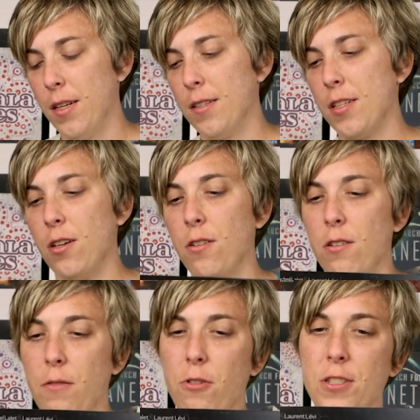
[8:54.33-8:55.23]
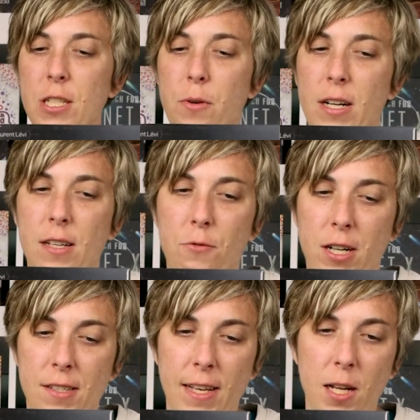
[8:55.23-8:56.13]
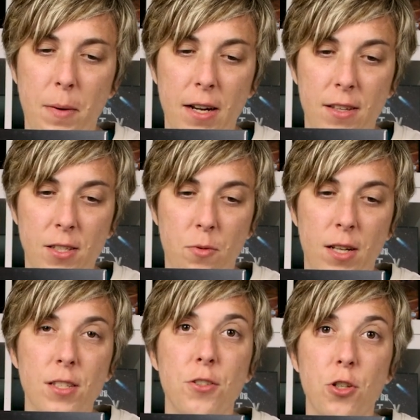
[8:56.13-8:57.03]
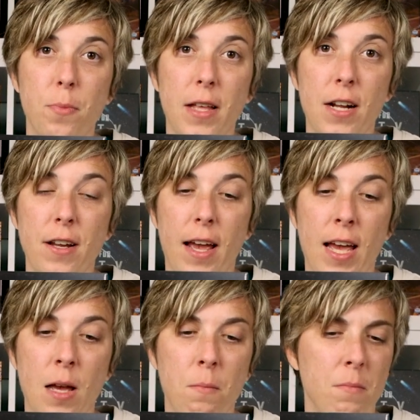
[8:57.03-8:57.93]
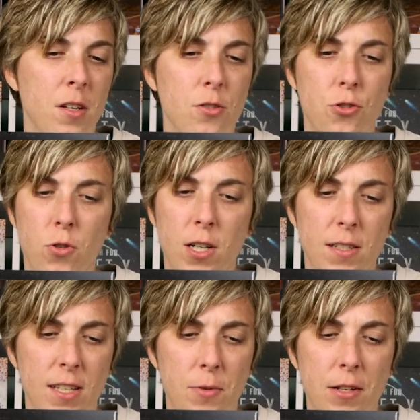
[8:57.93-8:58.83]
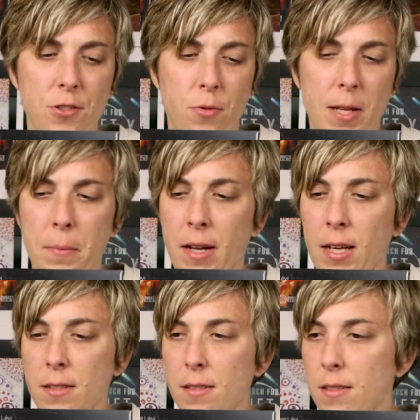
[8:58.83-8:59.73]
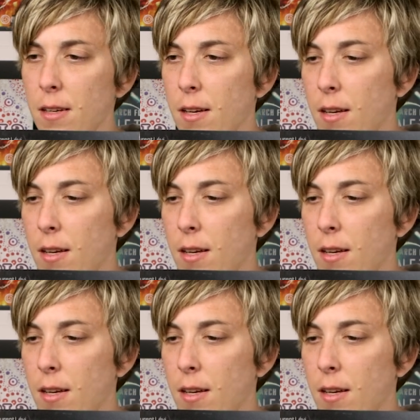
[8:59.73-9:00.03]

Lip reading: So unfortunately, we're gonna say goodbye to this one. It's a 2-player game. Short. It says around 20 minutes.